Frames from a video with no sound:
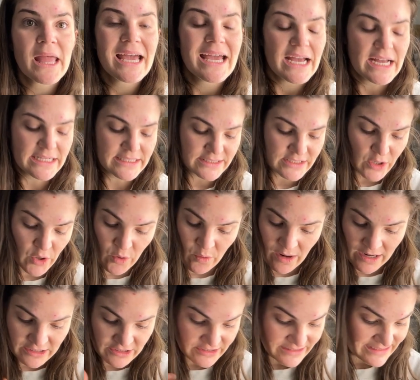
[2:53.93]
And so
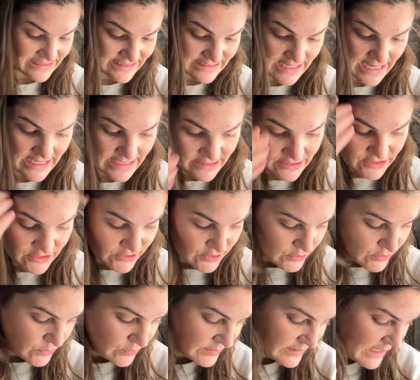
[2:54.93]
I just decided
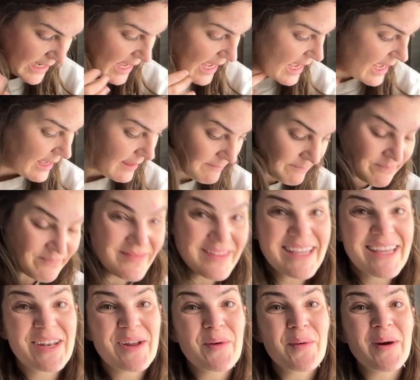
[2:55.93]
to say, hey,
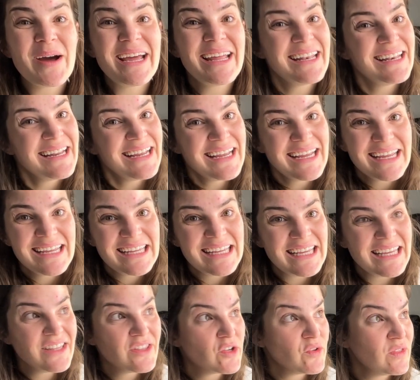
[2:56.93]
you know what?
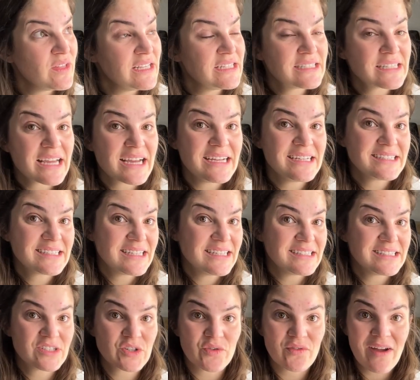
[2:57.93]
Either these guys can
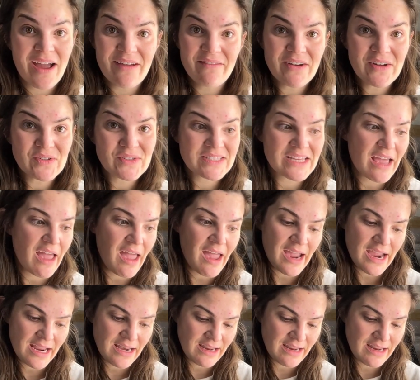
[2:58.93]
survive outside